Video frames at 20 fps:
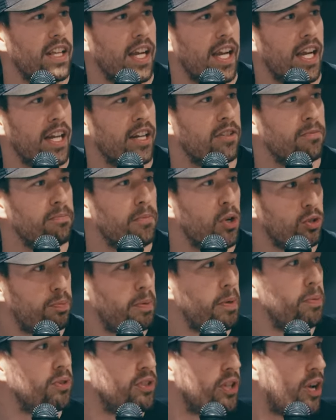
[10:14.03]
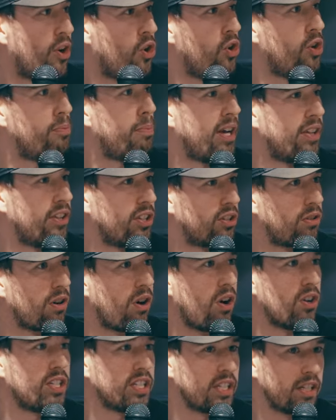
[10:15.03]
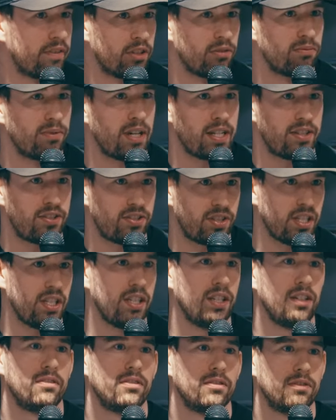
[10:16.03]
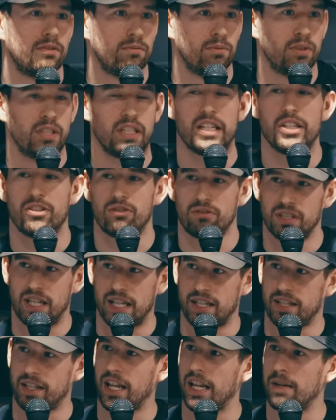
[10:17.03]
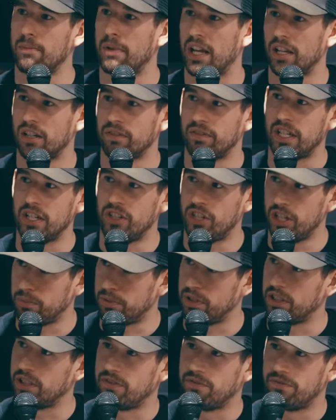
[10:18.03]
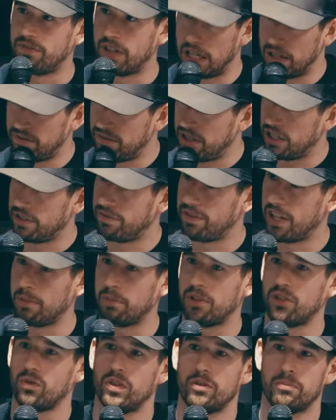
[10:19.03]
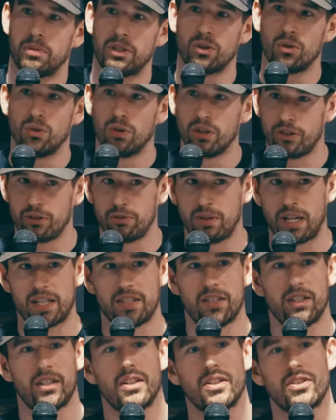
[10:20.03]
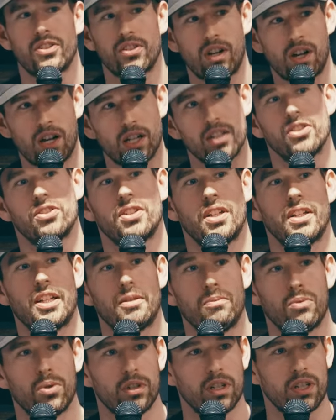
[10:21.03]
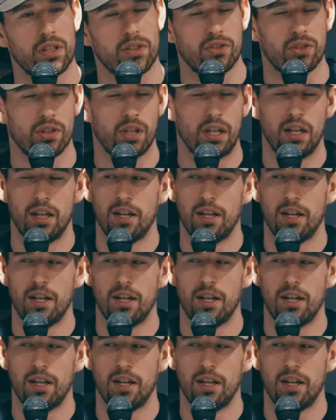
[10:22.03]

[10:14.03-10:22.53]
And most people know about the crossing of the Red Sea when the Israelites came out of Egypt. It's very, very famous. We've been going through Exodus on Sunday mornings.